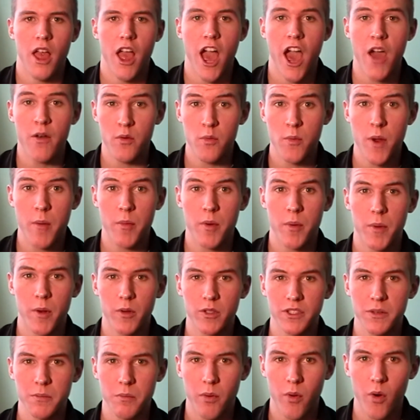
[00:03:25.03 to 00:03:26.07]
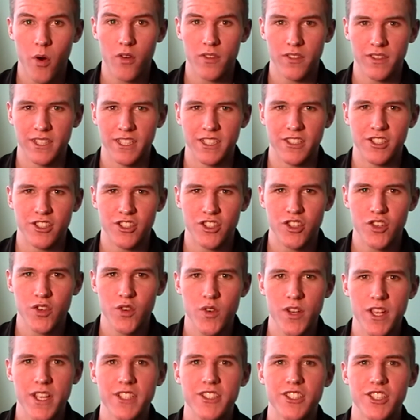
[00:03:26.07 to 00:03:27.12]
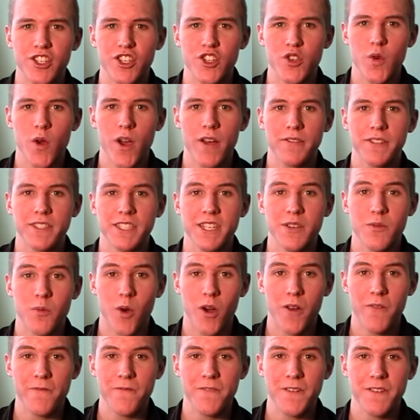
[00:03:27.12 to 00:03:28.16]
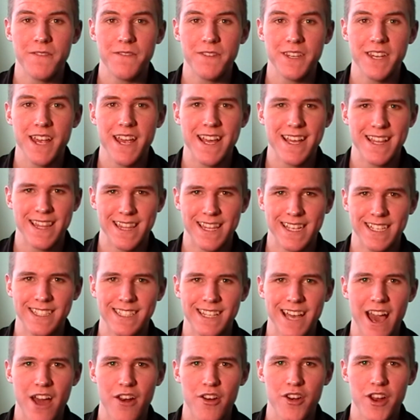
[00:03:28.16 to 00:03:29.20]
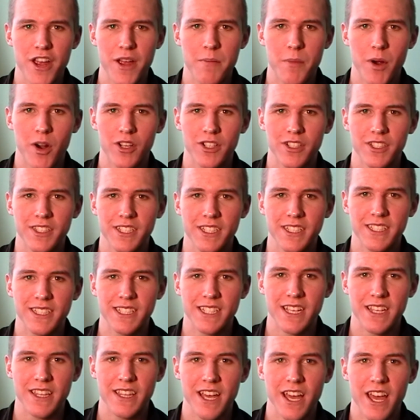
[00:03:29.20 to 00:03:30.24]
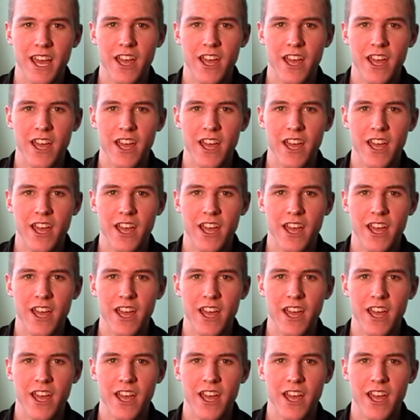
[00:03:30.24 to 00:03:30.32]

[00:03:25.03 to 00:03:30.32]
And remember, most importantly, to tune in to UFC 158 this Saturday, March 16th.